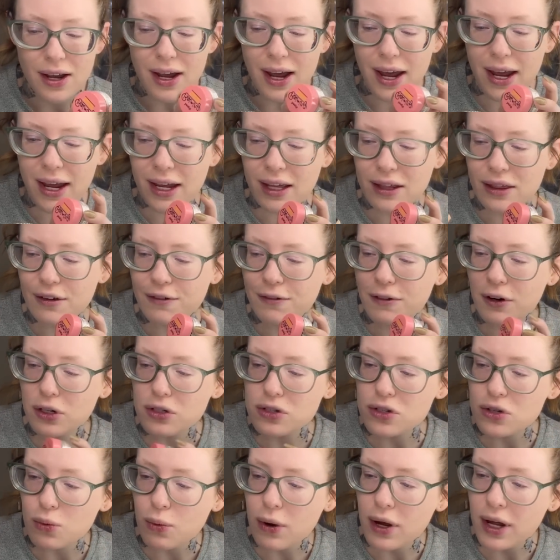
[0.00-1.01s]
and the
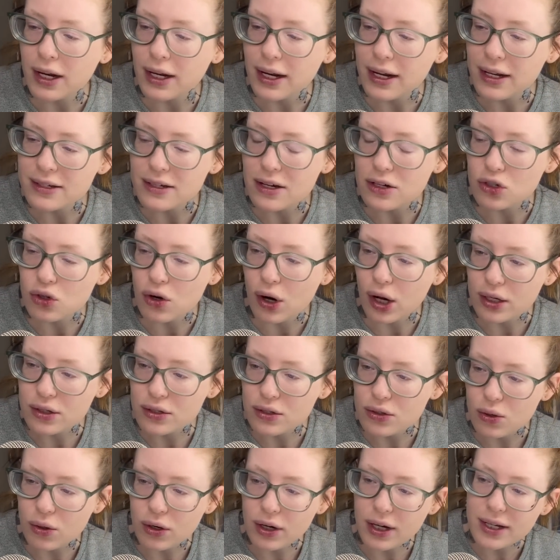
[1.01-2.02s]
first one is a
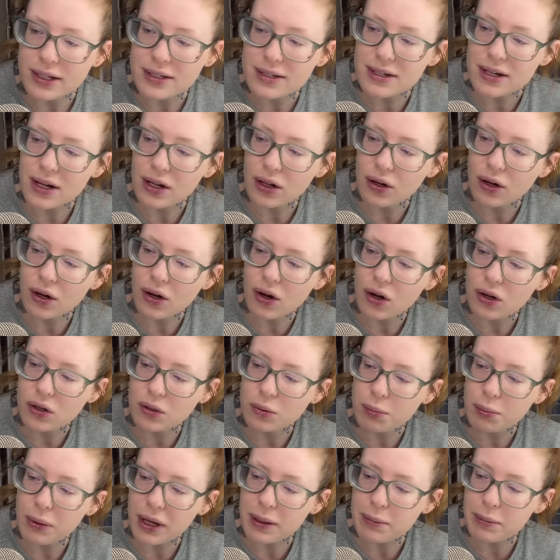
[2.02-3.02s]
drugstore concealer called
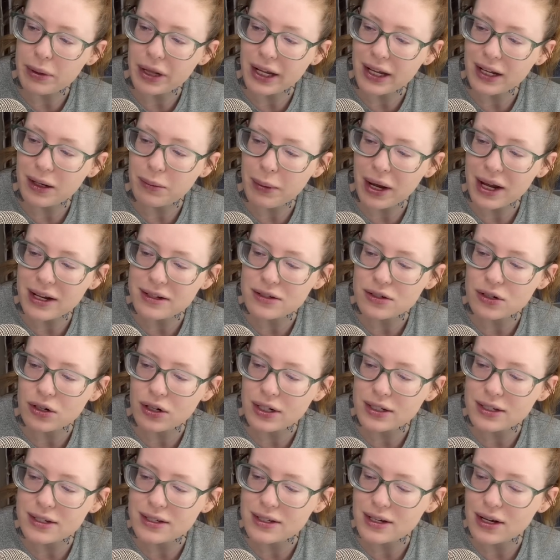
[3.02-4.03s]
Maybelline Master
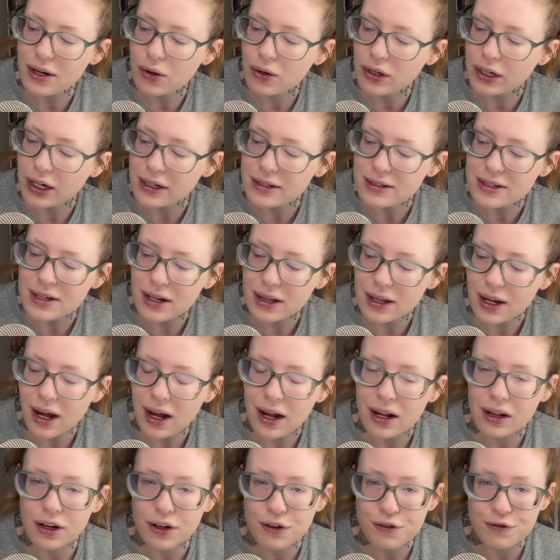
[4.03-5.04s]
Conceal, and it's in the
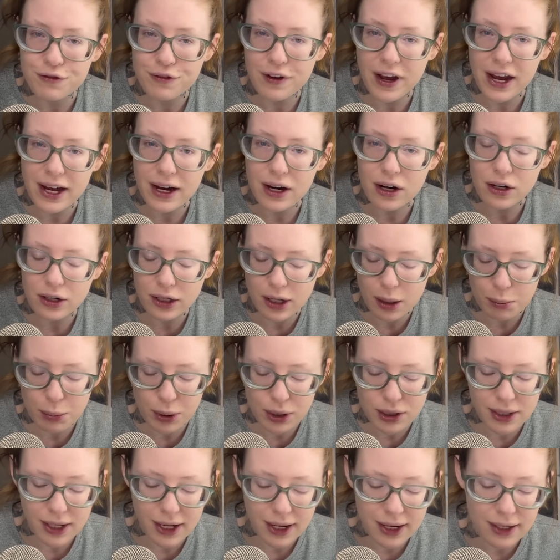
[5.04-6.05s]
color Fair, number
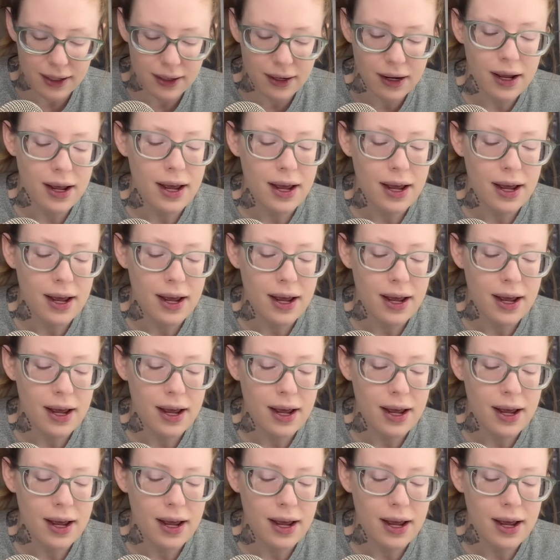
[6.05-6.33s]
10.